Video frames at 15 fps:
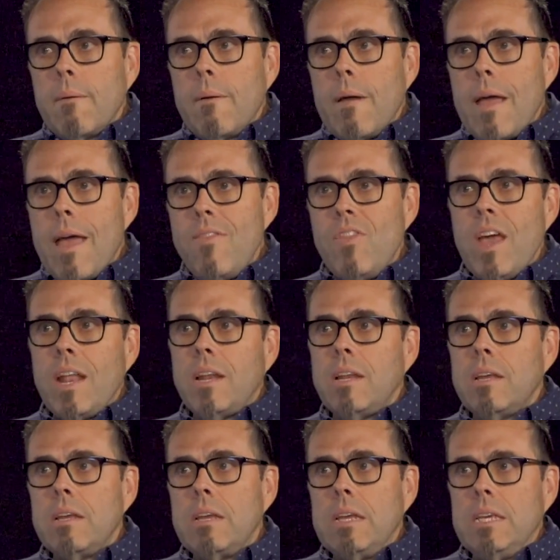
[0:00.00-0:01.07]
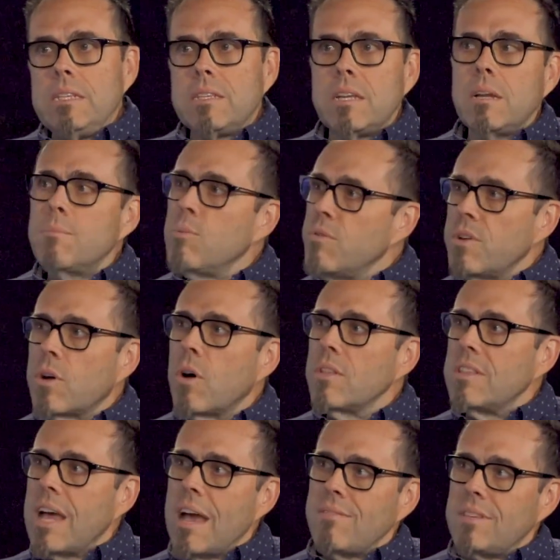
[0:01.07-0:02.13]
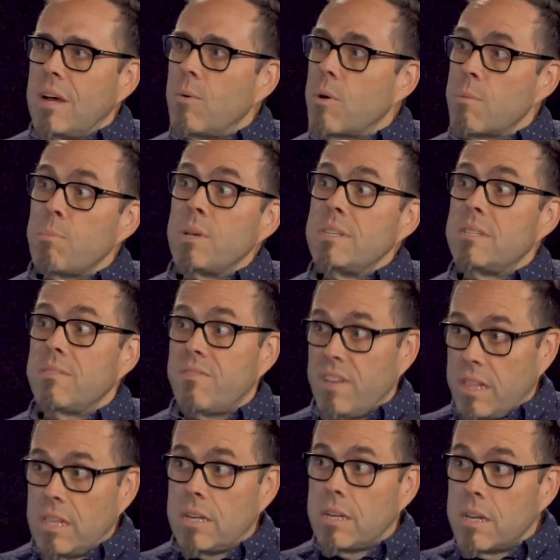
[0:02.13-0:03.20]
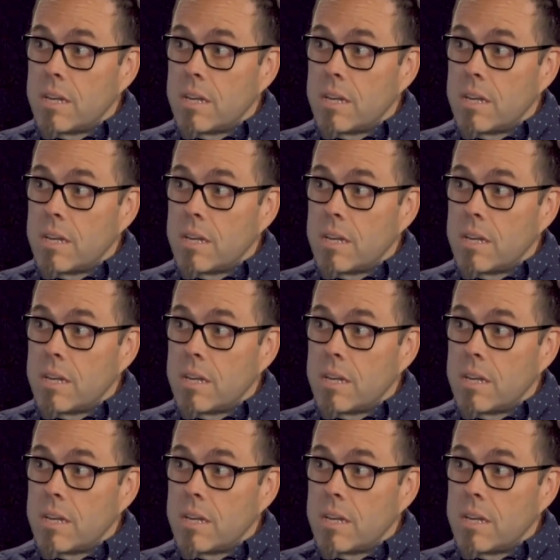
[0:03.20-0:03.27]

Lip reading: And then he's in a movie called Knives Out where he plays the villain.